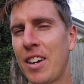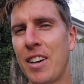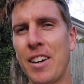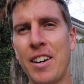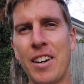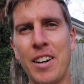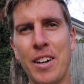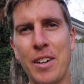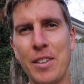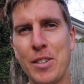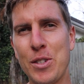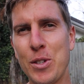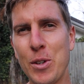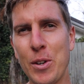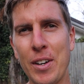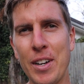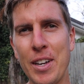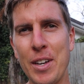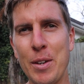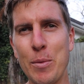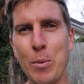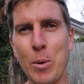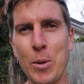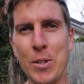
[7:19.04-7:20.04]

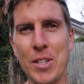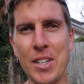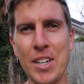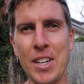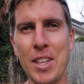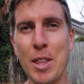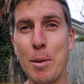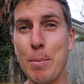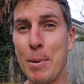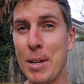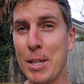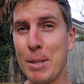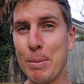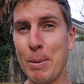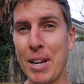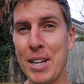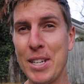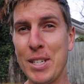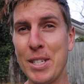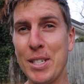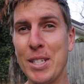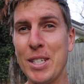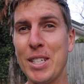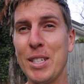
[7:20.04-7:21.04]
Certainly wasn't in the best
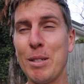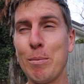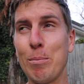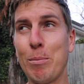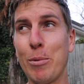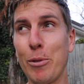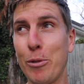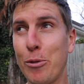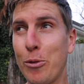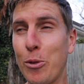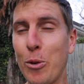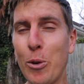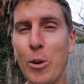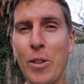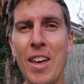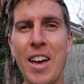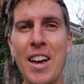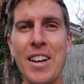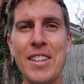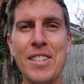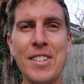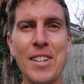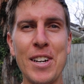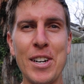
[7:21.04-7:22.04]
place before the
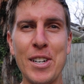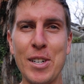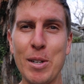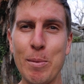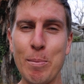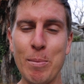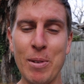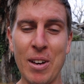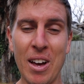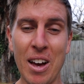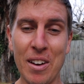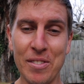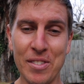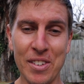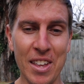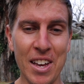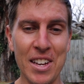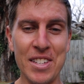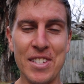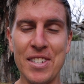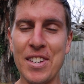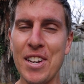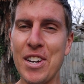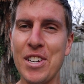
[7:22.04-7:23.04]
aid station, but after the
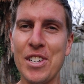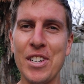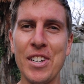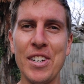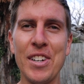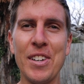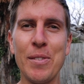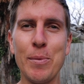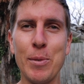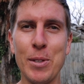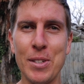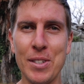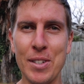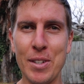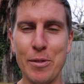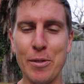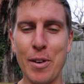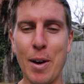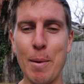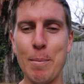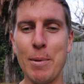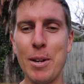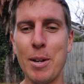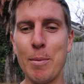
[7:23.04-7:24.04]
aid station was in a
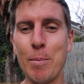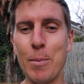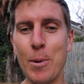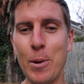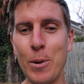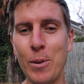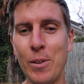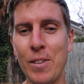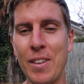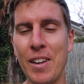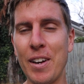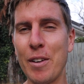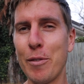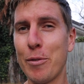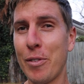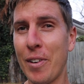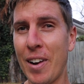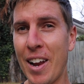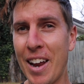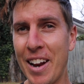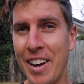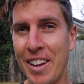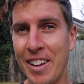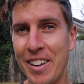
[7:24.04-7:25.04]
far better mood. Then it
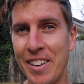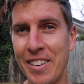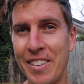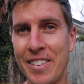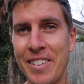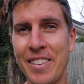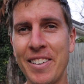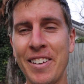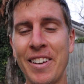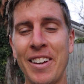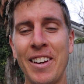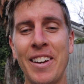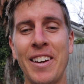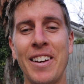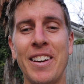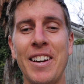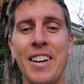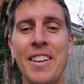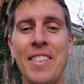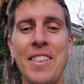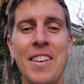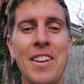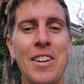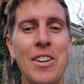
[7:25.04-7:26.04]
flattened,
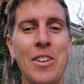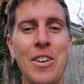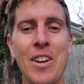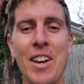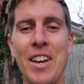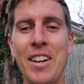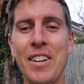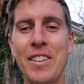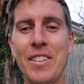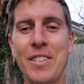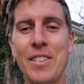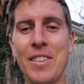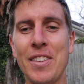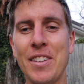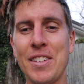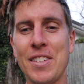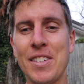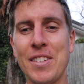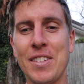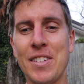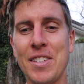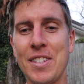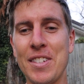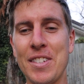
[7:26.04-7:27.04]
and then you had
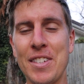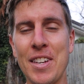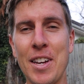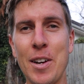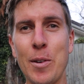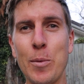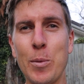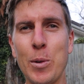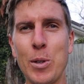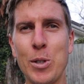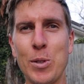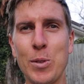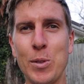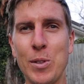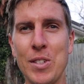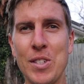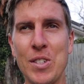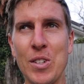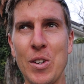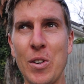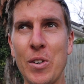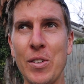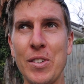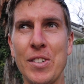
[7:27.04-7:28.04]
this descent, which
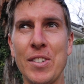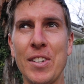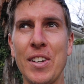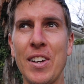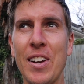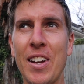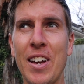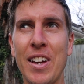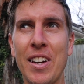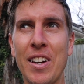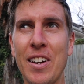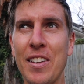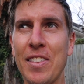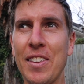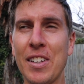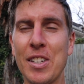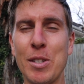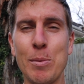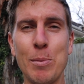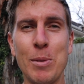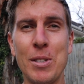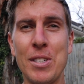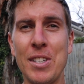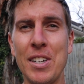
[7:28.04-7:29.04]
was honestly, like, I think
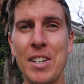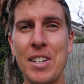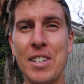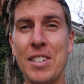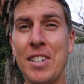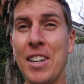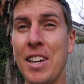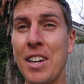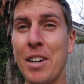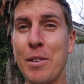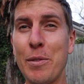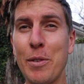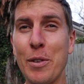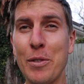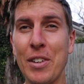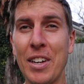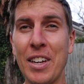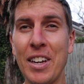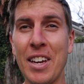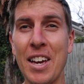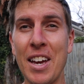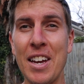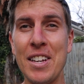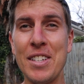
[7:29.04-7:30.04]
someone said 10 to
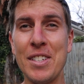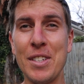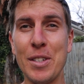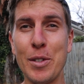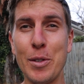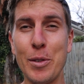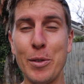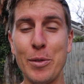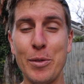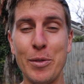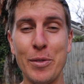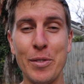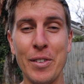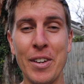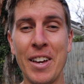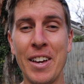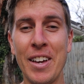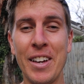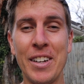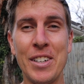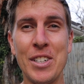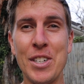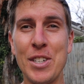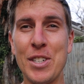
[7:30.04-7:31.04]
15 k's of
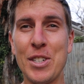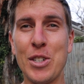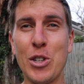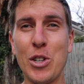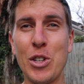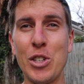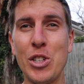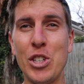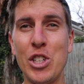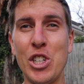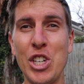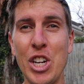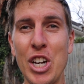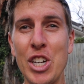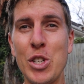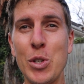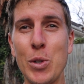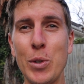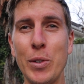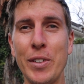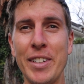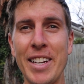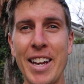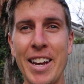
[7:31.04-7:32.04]
just
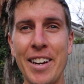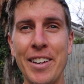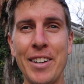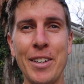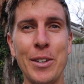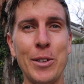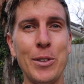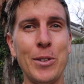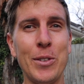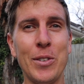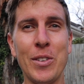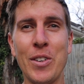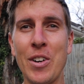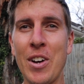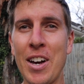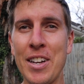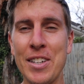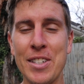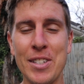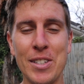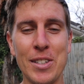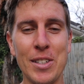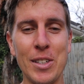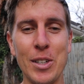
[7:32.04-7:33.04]
gentle downhill,
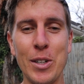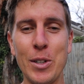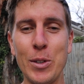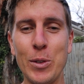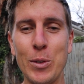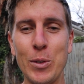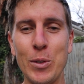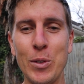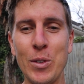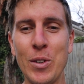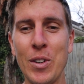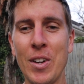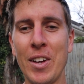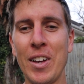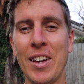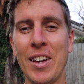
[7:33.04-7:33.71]
nice little